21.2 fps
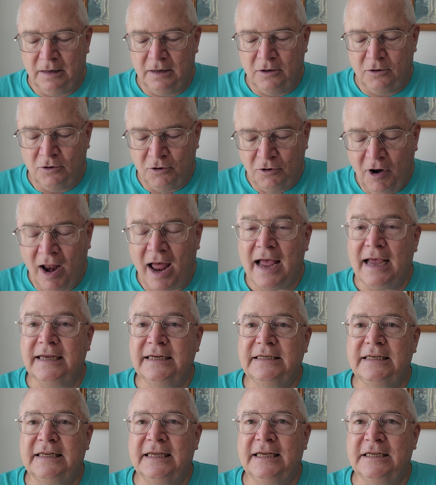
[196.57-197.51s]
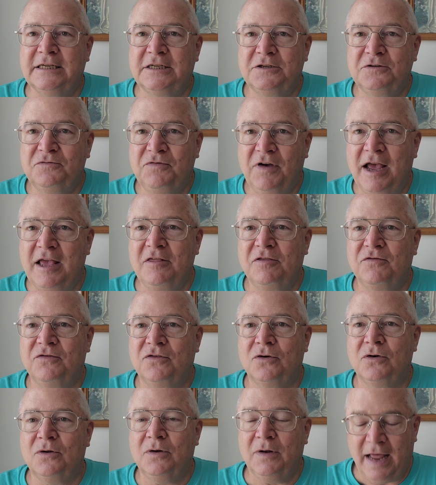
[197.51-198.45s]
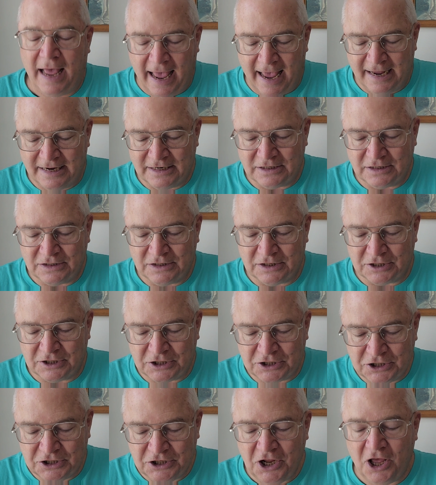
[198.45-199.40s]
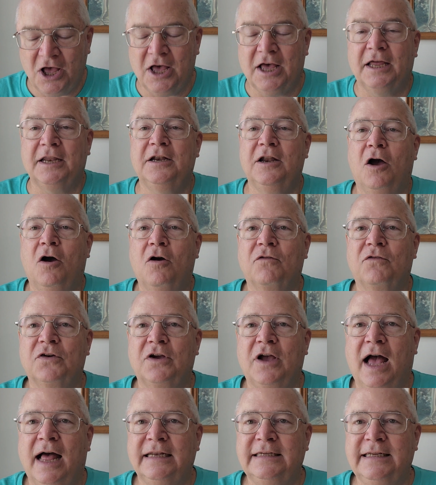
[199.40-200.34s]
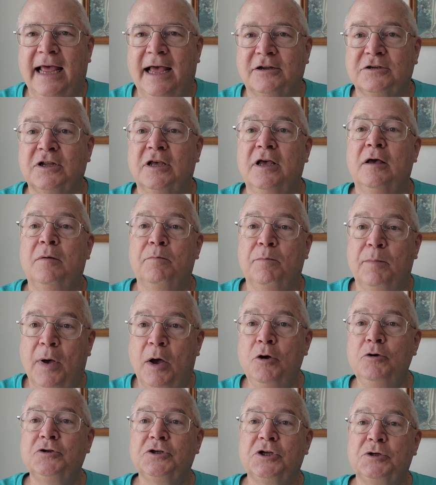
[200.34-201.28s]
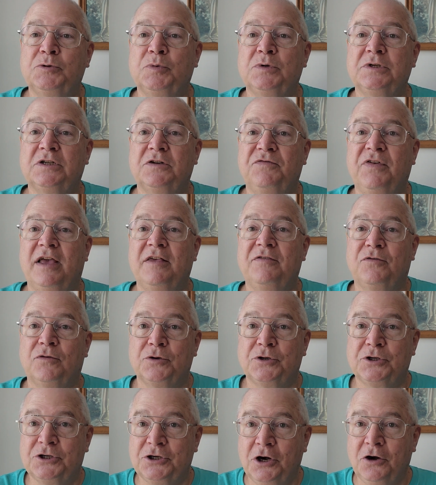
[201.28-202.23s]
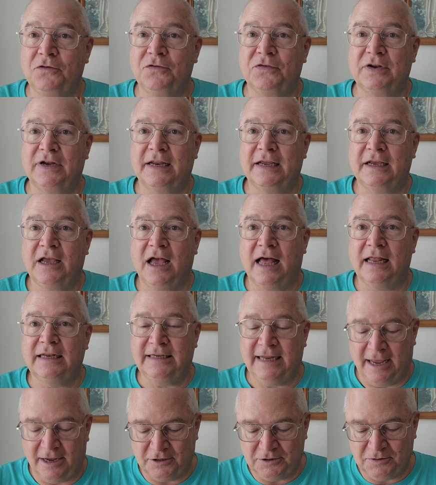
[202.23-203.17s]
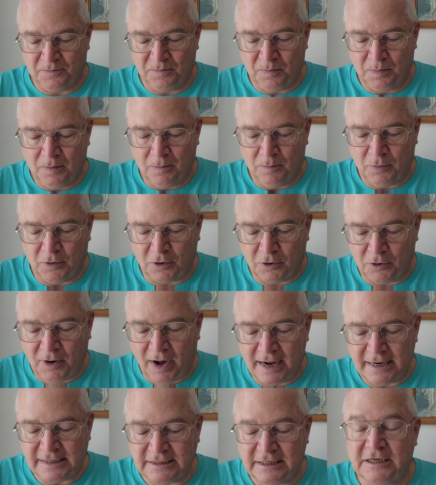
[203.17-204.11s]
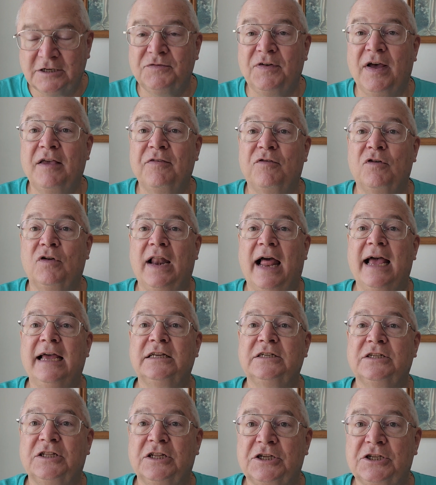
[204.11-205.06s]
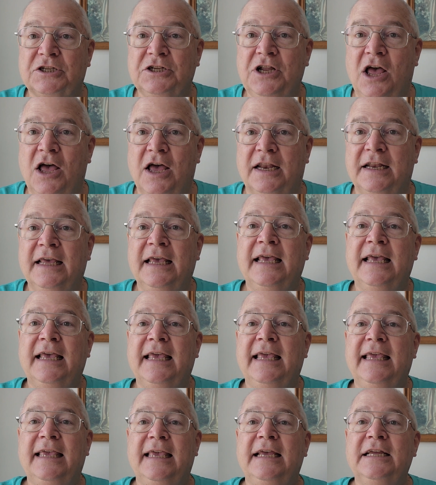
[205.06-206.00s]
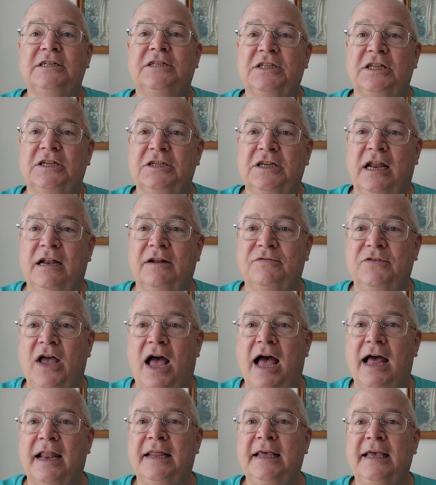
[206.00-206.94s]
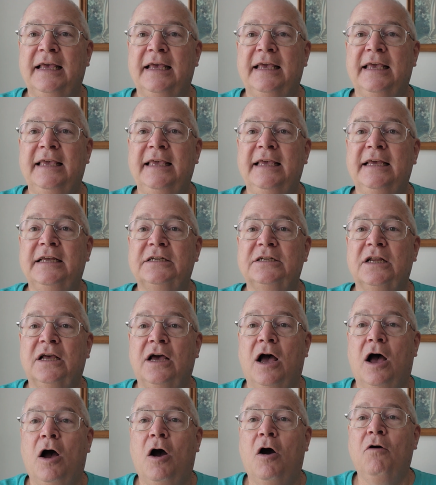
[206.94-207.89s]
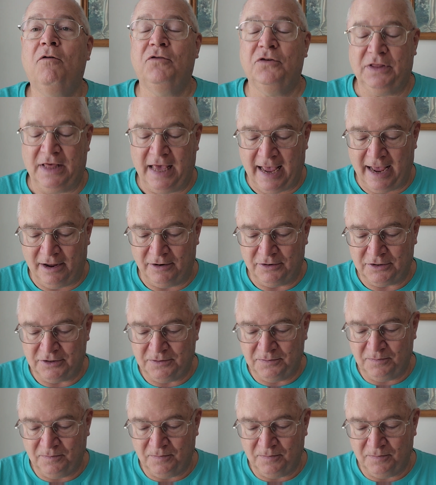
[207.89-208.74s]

Christ is faithful as the Son over God's house. Moses was a faithful servant in God's house, but Christ is faithful as the Son. He is the Son of God. He is over the house.